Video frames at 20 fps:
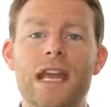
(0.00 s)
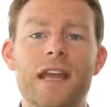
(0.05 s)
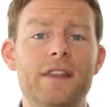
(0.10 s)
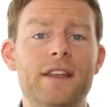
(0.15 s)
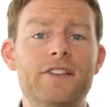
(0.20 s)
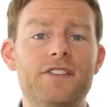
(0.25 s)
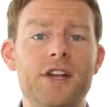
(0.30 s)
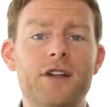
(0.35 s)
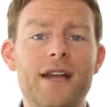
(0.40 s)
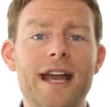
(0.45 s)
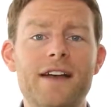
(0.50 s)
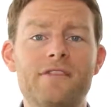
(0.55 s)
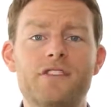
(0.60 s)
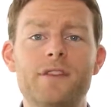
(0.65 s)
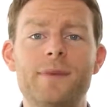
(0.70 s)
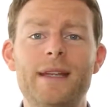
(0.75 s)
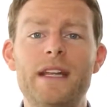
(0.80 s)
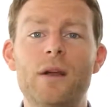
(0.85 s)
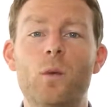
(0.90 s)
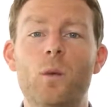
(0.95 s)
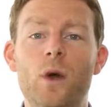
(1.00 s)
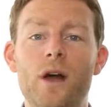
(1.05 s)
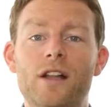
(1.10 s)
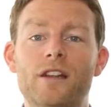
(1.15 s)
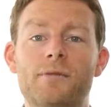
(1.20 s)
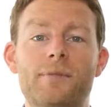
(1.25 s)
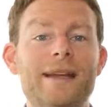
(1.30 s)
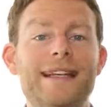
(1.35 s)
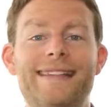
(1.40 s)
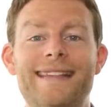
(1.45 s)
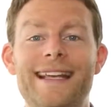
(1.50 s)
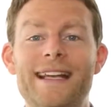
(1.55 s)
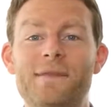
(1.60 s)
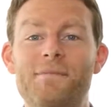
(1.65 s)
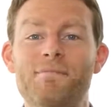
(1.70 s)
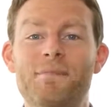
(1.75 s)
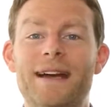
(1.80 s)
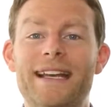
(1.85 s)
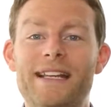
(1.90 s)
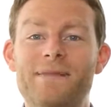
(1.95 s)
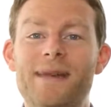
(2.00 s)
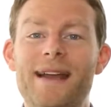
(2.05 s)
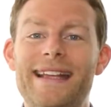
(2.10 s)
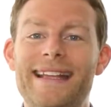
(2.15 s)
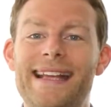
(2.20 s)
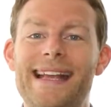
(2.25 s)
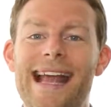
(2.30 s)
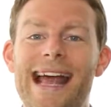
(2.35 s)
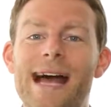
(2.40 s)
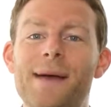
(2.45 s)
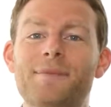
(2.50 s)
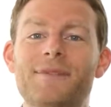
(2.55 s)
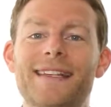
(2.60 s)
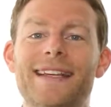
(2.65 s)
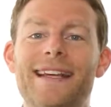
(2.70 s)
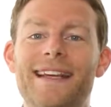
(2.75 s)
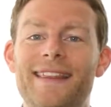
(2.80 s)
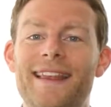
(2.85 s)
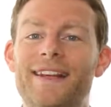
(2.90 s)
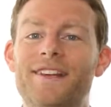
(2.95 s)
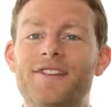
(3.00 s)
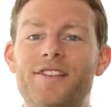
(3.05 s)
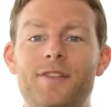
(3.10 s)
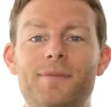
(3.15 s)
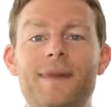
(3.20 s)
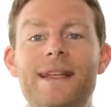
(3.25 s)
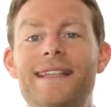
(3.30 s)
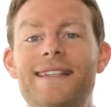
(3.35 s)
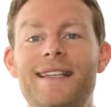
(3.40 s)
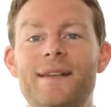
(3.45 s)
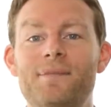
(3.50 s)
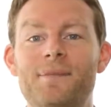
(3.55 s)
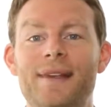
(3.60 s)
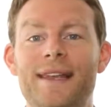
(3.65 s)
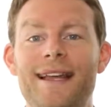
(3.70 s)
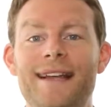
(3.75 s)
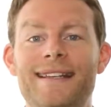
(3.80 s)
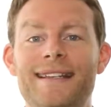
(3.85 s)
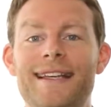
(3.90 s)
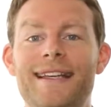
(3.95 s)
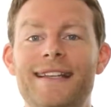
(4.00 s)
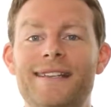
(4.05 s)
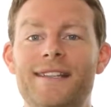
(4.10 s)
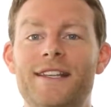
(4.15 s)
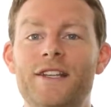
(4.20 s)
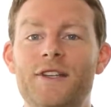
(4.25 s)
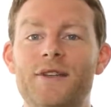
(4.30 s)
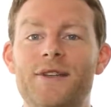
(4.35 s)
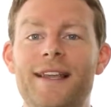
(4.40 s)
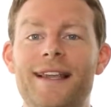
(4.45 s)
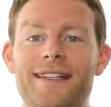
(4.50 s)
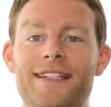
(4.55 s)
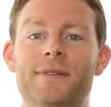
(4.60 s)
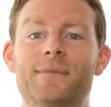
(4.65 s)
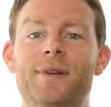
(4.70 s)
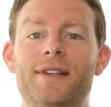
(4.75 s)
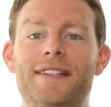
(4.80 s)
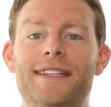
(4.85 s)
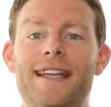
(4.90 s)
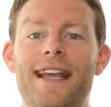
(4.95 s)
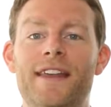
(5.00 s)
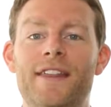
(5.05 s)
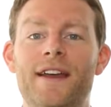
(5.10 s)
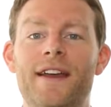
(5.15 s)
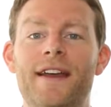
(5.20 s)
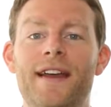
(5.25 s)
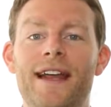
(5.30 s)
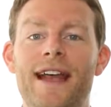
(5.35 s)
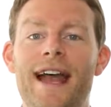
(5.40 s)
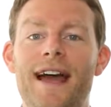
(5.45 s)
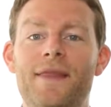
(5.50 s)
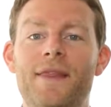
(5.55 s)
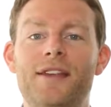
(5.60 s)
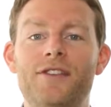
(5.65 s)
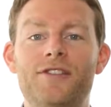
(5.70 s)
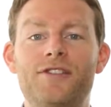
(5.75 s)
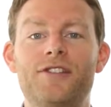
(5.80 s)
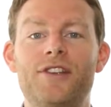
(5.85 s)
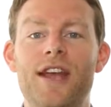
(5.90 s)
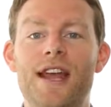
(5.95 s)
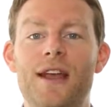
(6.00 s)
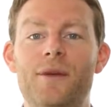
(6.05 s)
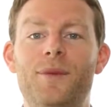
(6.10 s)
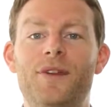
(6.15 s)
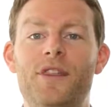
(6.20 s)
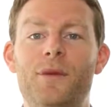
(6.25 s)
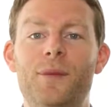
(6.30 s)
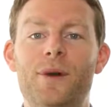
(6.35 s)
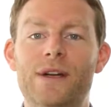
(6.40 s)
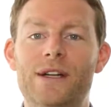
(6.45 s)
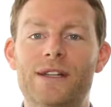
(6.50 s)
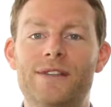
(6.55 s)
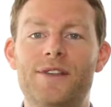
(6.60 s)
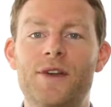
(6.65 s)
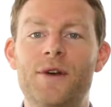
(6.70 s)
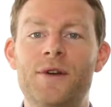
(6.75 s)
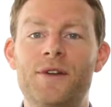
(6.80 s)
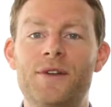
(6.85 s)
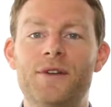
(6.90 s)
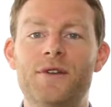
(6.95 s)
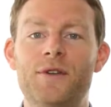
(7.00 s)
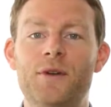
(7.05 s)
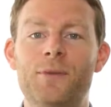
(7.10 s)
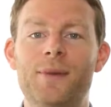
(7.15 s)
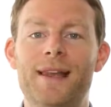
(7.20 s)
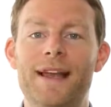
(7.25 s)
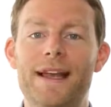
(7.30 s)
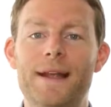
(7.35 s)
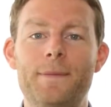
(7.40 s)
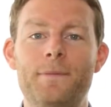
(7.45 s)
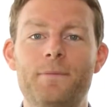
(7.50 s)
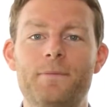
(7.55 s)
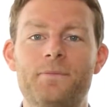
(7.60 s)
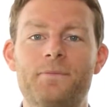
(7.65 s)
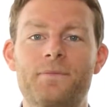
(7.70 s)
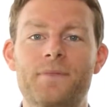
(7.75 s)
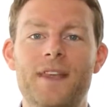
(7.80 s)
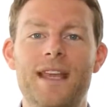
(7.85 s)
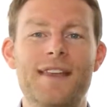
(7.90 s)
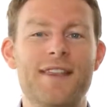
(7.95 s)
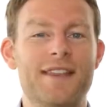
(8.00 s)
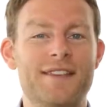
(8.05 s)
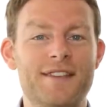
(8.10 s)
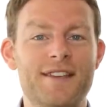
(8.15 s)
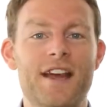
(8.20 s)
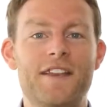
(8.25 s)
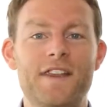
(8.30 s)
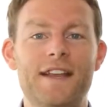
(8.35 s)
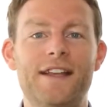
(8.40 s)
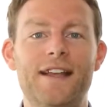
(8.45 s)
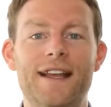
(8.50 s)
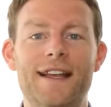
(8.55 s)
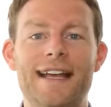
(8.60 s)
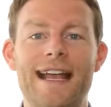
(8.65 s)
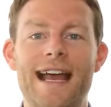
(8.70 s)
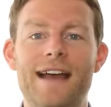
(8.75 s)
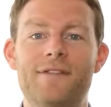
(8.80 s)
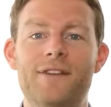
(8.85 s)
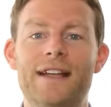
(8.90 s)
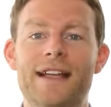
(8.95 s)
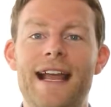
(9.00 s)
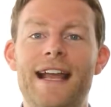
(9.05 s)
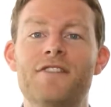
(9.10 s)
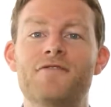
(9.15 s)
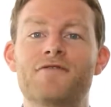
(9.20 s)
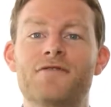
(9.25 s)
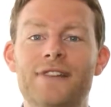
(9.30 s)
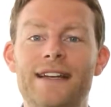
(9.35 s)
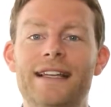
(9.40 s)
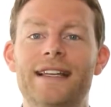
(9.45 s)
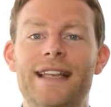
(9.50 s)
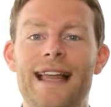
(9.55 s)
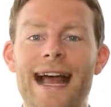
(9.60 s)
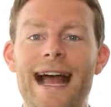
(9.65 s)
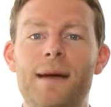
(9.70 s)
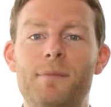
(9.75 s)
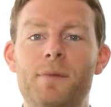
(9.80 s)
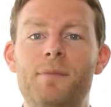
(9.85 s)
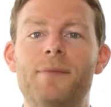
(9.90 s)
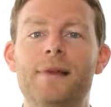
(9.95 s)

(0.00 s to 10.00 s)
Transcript: These don't have to be world-beating, money-making apps. They can just be simple ideas that you'd like to put together and then share with the world on Google Play. There's nothing like having a real app